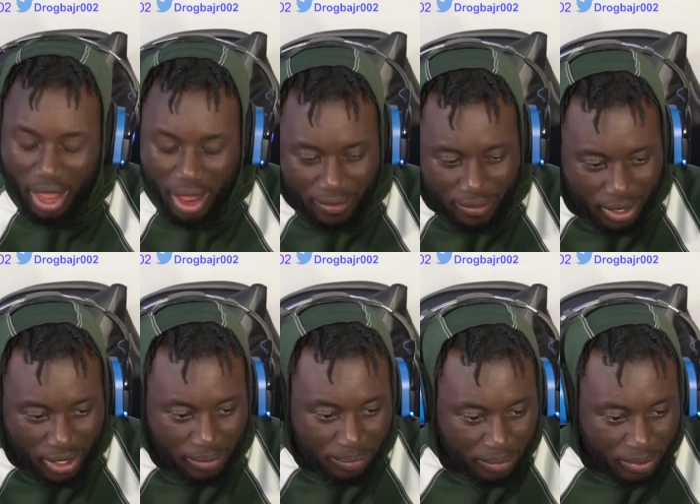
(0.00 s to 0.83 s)

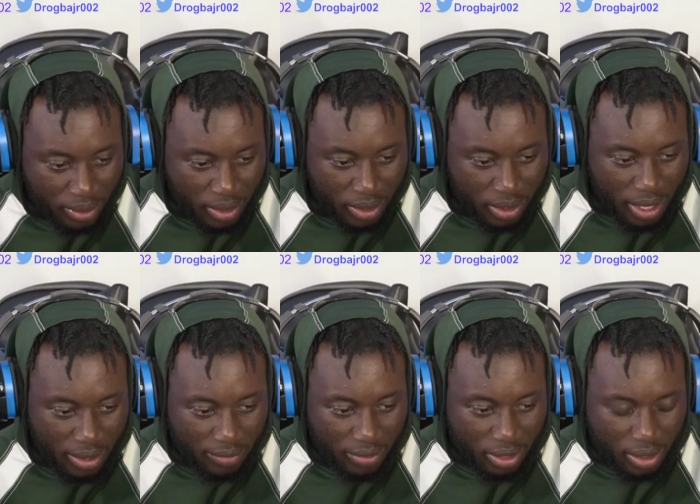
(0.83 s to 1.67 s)

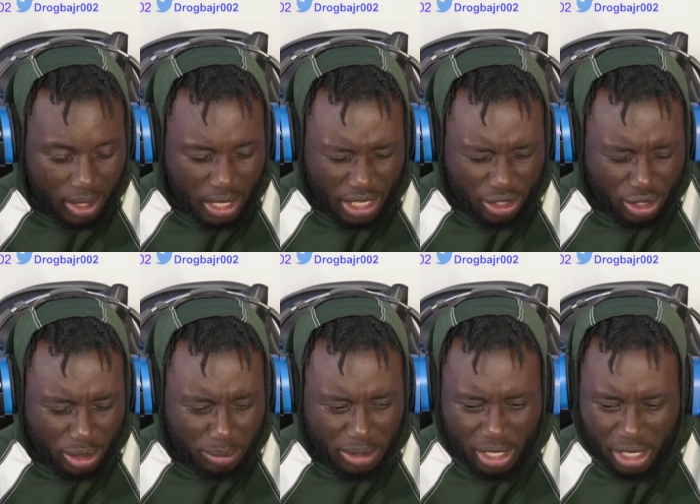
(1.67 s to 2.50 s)
everything and just
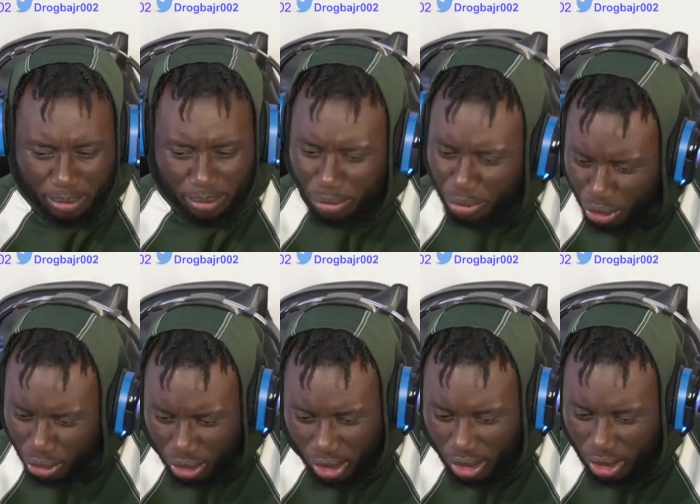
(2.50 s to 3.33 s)
being
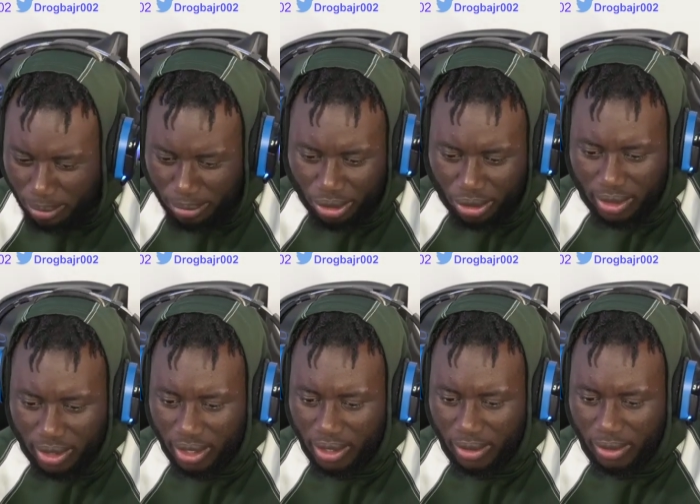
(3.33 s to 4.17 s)
immersed in the music.